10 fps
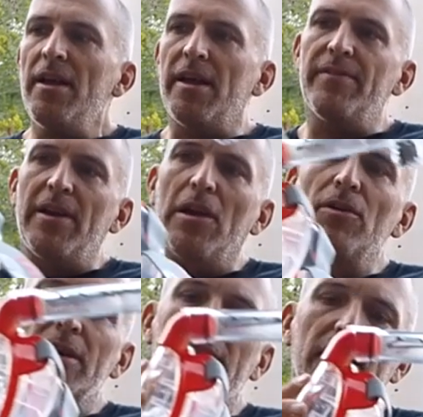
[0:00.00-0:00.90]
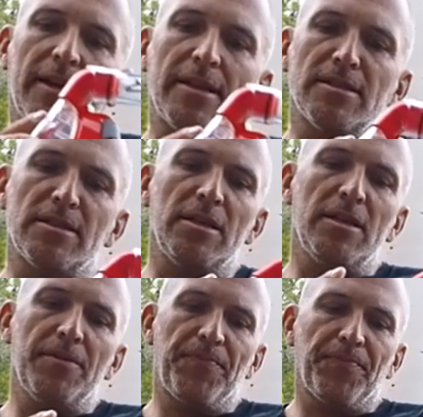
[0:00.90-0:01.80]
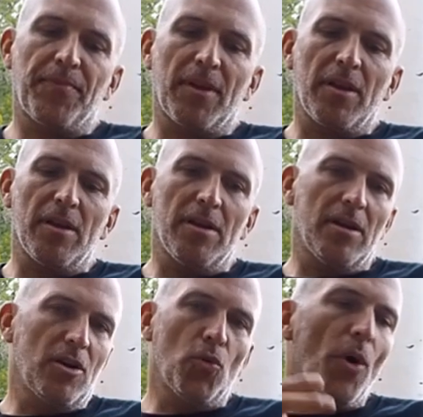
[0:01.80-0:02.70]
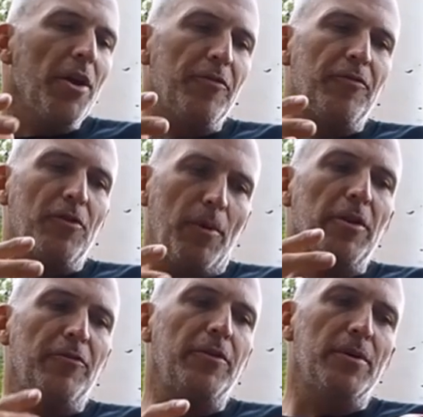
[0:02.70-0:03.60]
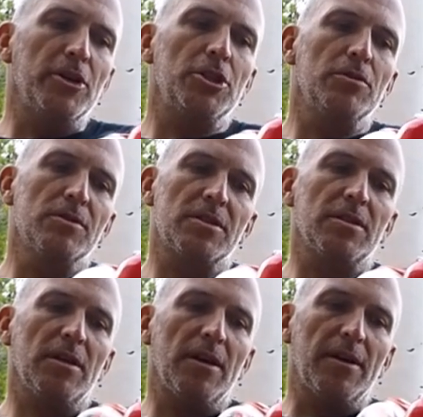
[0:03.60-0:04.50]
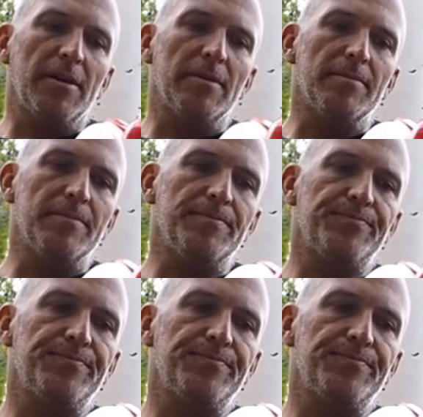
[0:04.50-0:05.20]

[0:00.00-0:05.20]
And when I look at it, I can see quite a few issues. And